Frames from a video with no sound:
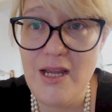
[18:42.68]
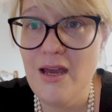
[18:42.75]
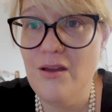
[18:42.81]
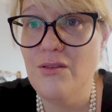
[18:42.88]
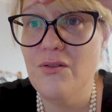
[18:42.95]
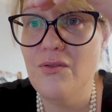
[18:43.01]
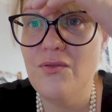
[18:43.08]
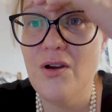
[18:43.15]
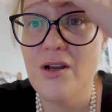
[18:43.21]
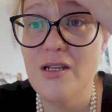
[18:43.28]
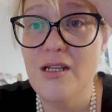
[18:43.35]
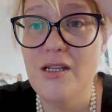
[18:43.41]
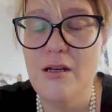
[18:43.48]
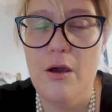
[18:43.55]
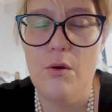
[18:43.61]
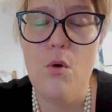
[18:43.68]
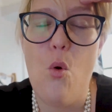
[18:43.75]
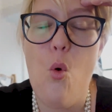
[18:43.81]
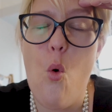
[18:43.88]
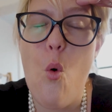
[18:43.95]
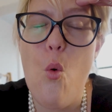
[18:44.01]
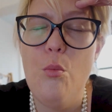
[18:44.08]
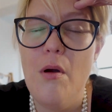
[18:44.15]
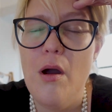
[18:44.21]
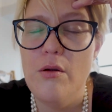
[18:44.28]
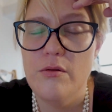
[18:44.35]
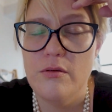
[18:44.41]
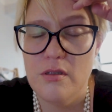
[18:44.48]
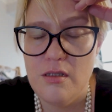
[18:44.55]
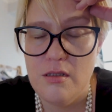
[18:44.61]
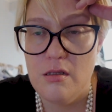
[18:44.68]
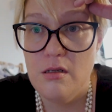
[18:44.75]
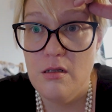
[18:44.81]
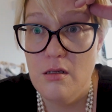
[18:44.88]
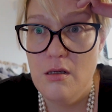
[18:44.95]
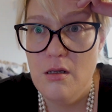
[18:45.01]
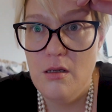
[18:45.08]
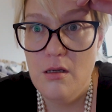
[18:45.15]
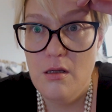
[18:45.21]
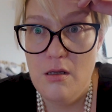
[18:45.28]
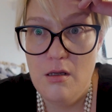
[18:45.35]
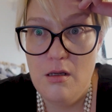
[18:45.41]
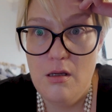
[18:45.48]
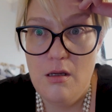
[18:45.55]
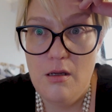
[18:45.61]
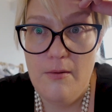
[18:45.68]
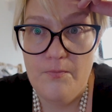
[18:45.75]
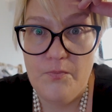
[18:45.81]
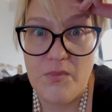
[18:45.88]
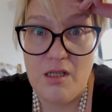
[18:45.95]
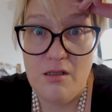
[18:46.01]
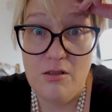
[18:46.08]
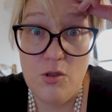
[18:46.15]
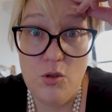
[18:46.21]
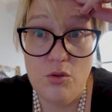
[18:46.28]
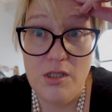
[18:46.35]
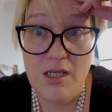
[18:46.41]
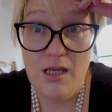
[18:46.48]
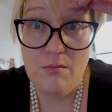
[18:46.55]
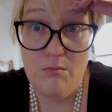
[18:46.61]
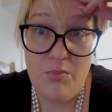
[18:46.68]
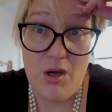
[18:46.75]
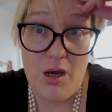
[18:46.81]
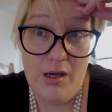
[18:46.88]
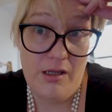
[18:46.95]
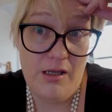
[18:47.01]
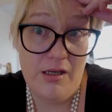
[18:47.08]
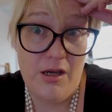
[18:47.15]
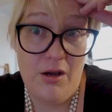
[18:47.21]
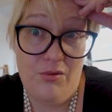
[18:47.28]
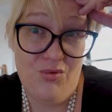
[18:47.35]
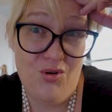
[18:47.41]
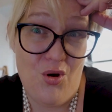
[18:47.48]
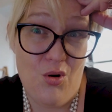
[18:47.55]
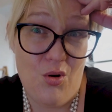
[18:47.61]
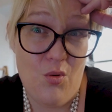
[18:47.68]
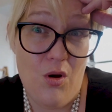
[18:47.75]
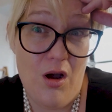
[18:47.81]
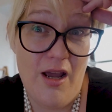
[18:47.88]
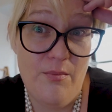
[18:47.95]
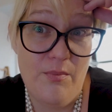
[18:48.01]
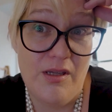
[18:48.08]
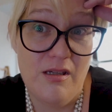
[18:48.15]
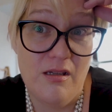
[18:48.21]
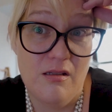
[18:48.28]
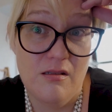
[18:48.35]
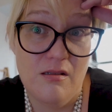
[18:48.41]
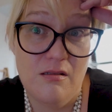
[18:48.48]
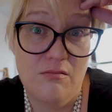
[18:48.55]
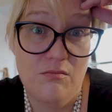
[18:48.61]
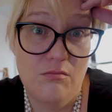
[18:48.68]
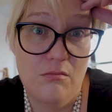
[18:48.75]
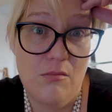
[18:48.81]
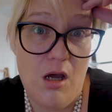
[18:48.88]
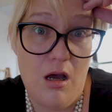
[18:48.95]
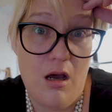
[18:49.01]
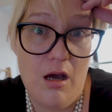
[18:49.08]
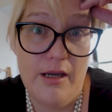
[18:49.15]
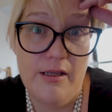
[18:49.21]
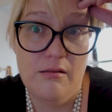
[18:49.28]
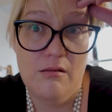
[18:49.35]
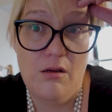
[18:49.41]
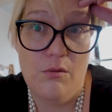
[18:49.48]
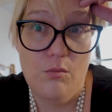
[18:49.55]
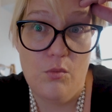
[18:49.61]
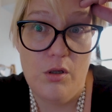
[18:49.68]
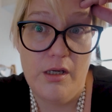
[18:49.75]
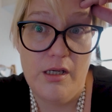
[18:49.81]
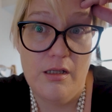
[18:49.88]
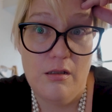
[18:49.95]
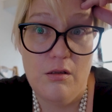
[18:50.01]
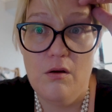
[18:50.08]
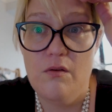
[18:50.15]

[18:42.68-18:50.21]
down the front, you know, almost suiting, but, you know, not quite, because I don't work in an